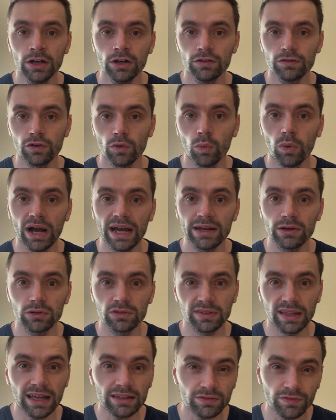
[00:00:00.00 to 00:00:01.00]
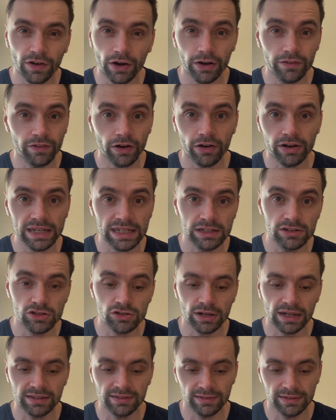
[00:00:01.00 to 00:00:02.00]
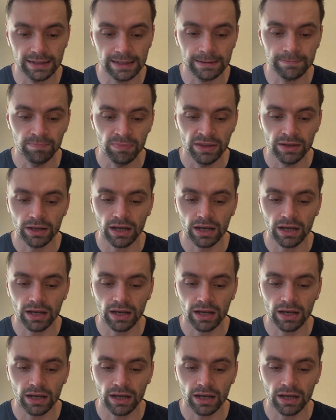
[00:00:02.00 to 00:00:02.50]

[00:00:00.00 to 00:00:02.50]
for Wales. That's very, very interesting.